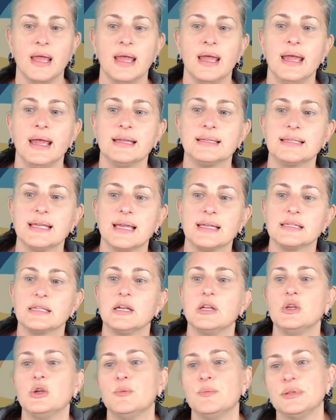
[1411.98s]
It says,
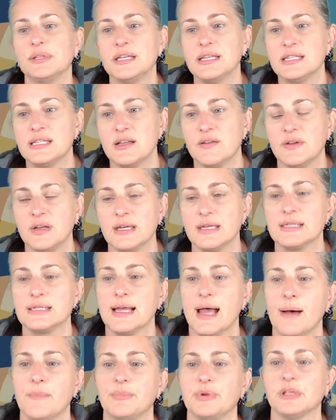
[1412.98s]
can you please give an
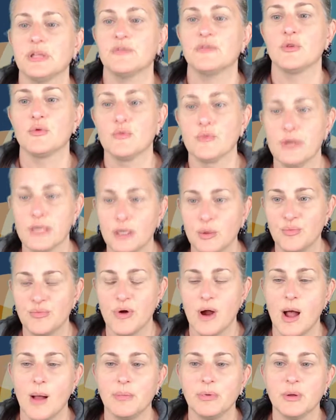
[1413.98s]
example of a real
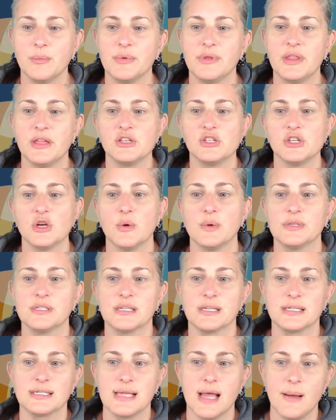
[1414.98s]
problem and then show us
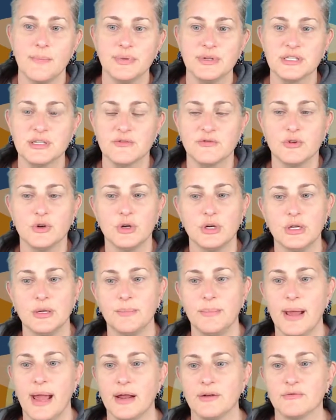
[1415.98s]
examples of good and
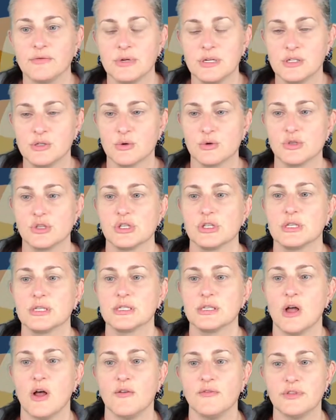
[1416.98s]
bad research to
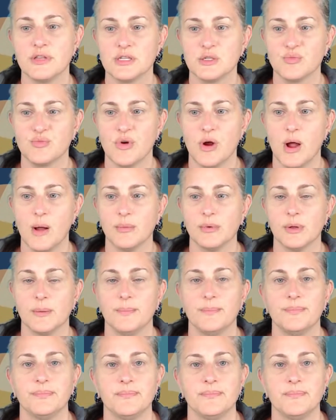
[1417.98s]
solve this problem?